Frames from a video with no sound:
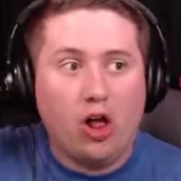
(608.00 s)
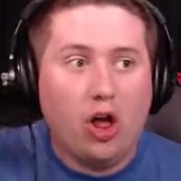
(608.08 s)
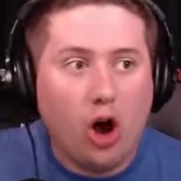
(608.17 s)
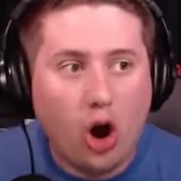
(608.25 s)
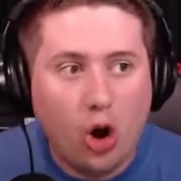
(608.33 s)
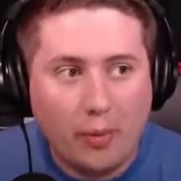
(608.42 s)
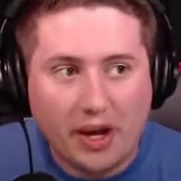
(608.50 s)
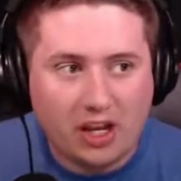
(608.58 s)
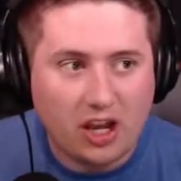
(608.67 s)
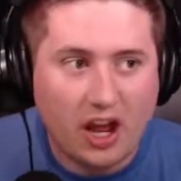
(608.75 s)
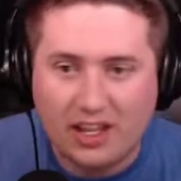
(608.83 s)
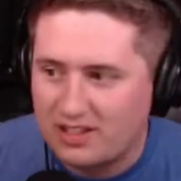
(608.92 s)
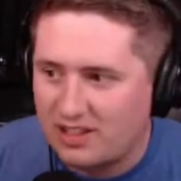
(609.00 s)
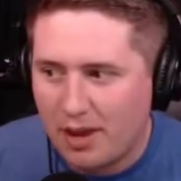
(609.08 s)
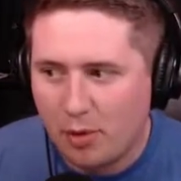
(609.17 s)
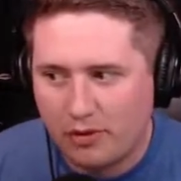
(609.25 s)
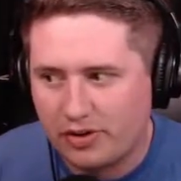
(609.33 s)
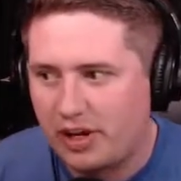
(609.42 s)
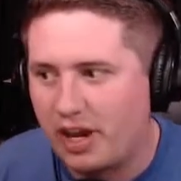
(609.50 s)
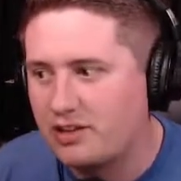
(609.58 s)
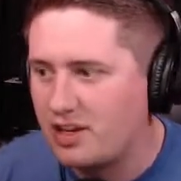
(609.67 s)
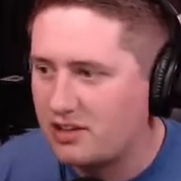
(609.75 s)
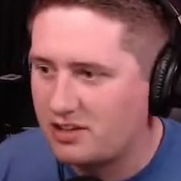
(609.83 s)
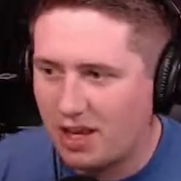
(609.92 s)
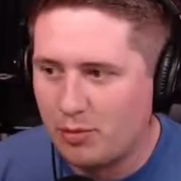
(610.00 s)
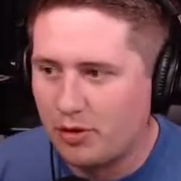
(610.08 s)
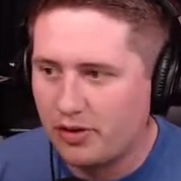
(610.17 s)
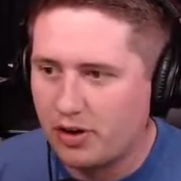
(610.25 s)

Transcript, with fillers: Ball. Oh my god, it's game over, guys. It's game